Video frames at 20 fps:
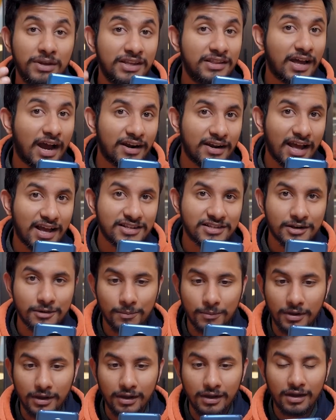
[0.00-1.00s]
Be that as
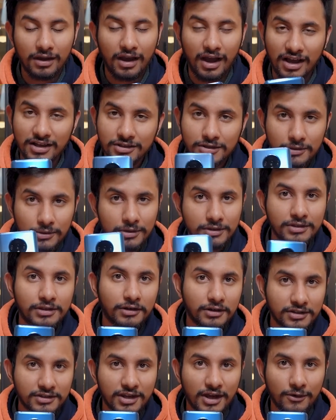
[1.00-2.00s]
it may, as good as
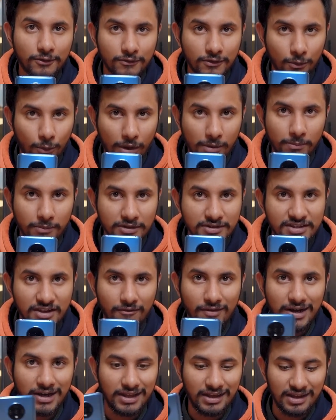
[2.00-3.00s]
the design of the OnePlus
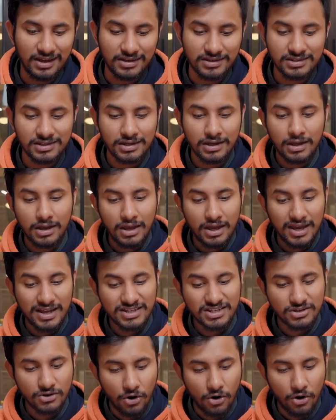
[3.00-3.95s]
70 is, it's